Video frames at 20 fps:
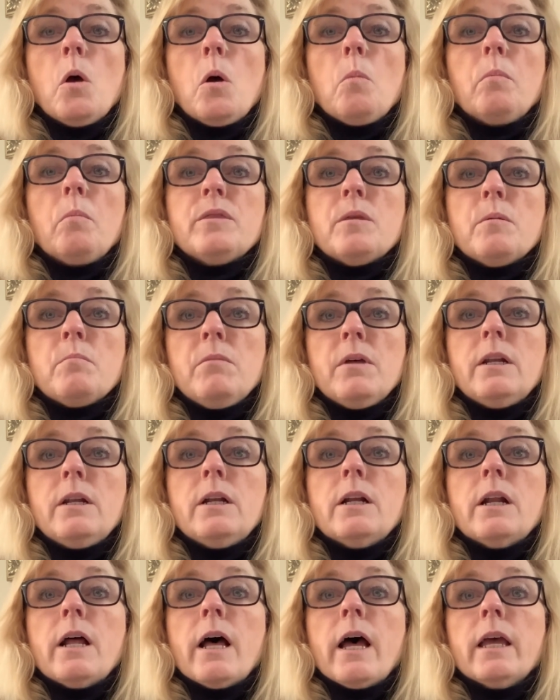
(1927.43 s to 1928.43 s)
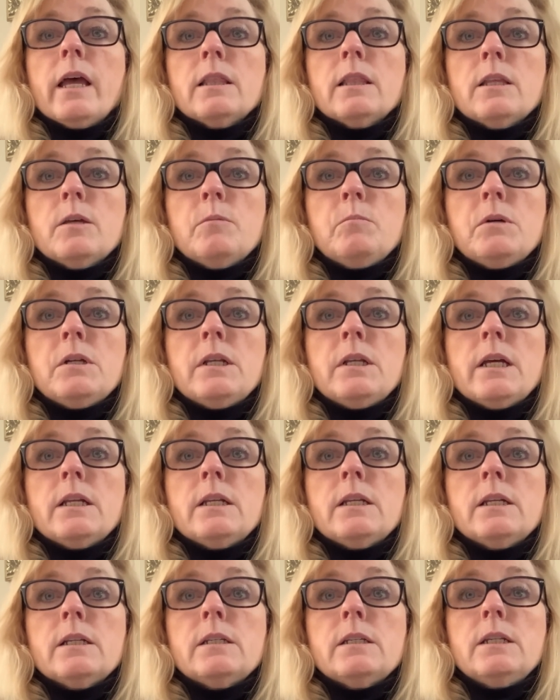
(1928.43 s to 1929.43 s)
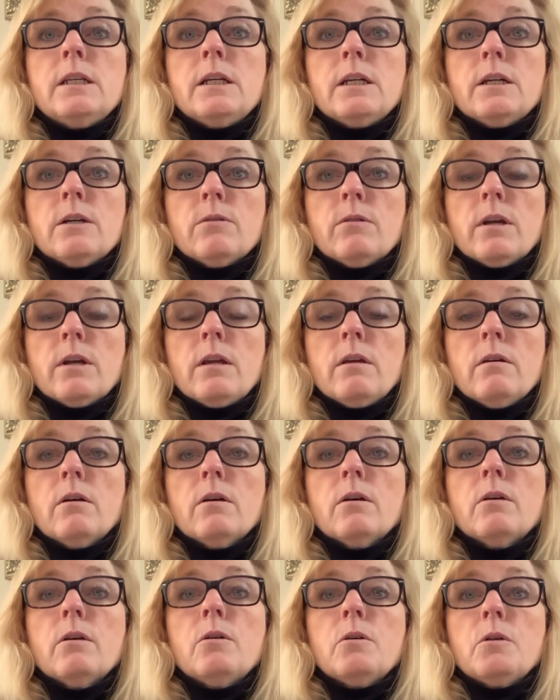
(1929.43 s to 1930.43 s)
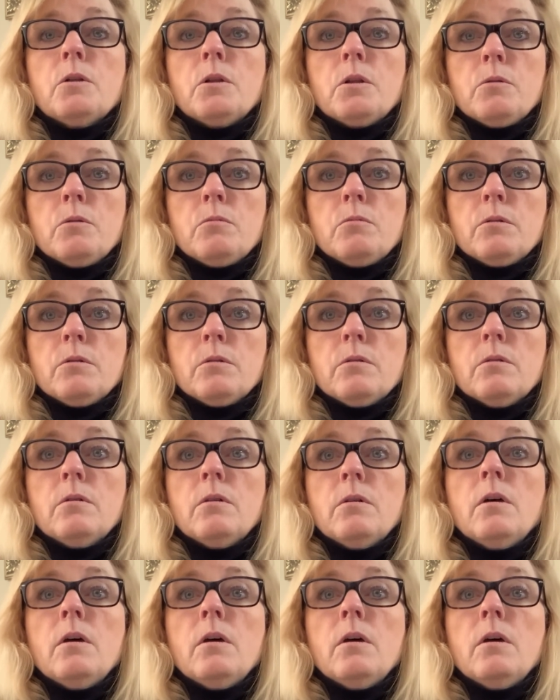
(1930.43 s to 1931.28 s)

But the minute I eliminated dairy, gluten,